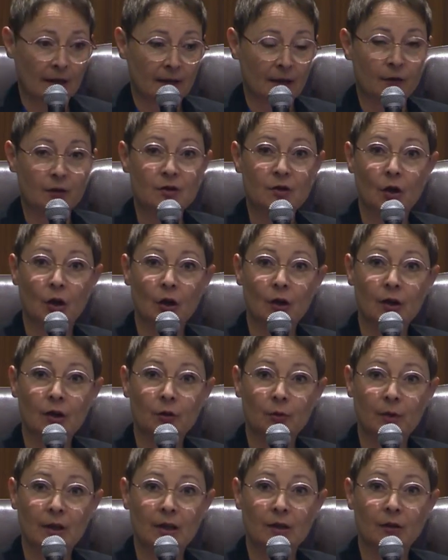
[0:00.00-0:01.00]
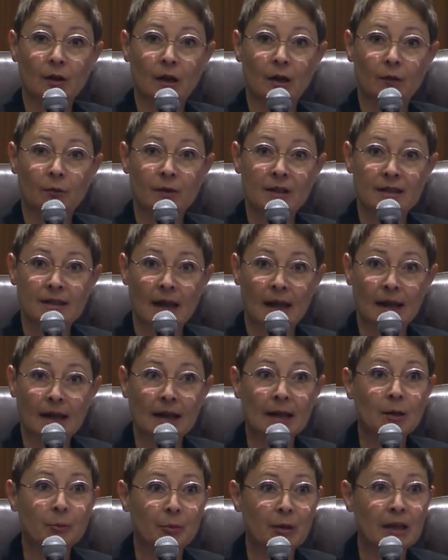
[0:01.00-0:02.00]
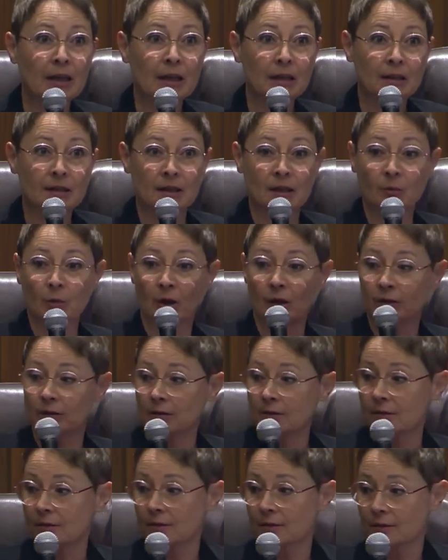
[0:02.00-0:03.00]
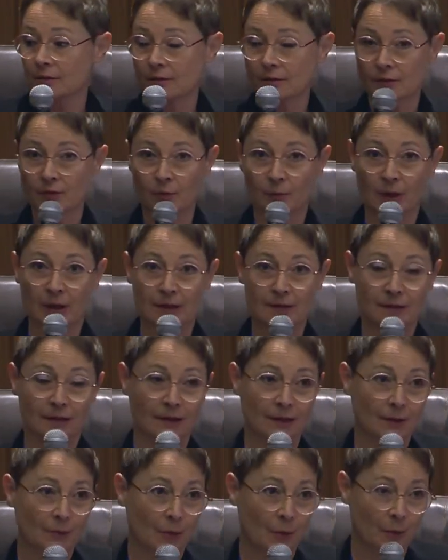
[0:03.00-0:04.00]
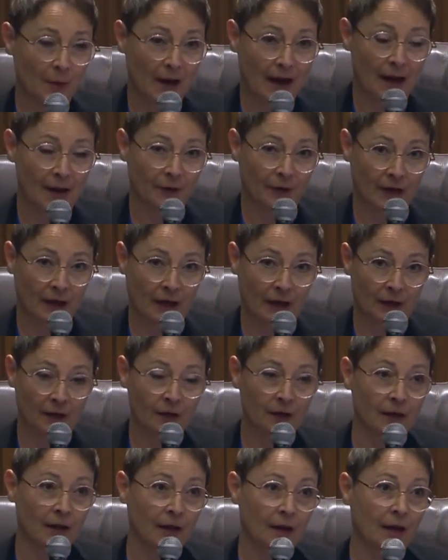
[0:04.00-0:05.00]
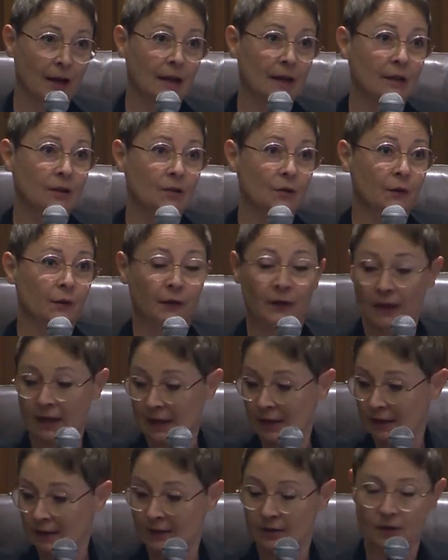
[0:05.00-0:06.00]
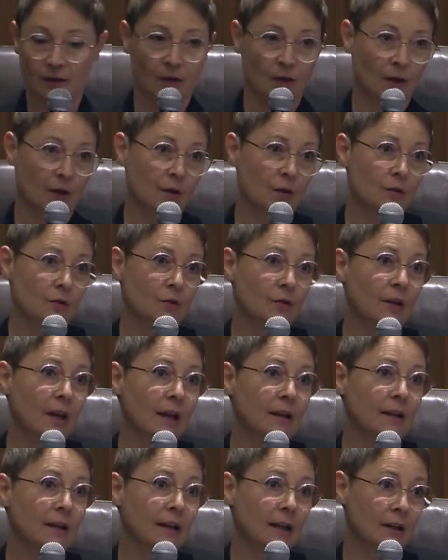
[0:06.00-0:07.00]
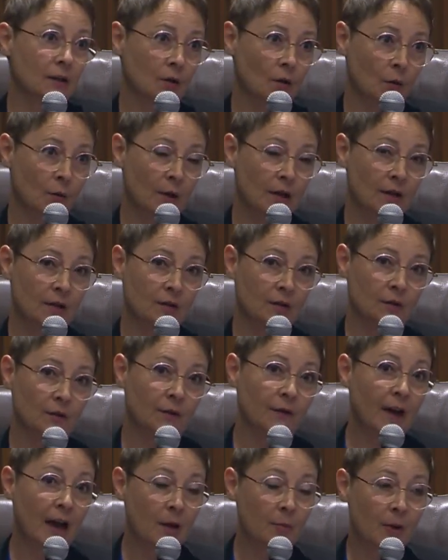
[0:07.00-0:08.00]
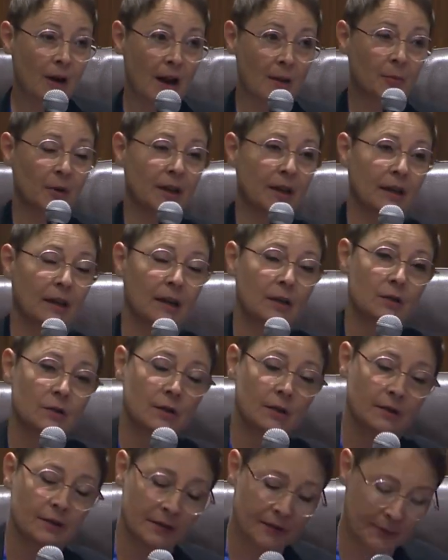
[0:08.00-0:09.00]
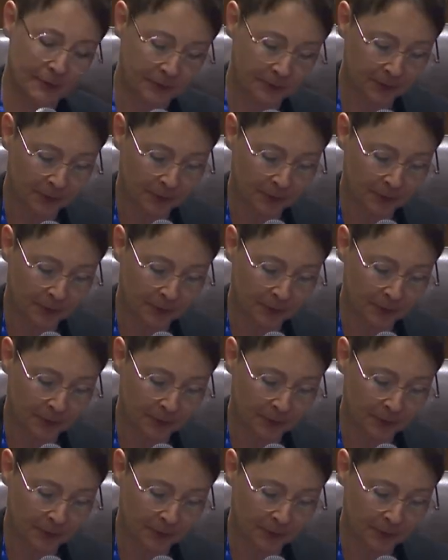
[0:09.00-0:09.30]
They've started with recycling PET bottles, so basically what we have here, into flakes, so that it can go into fiber applications.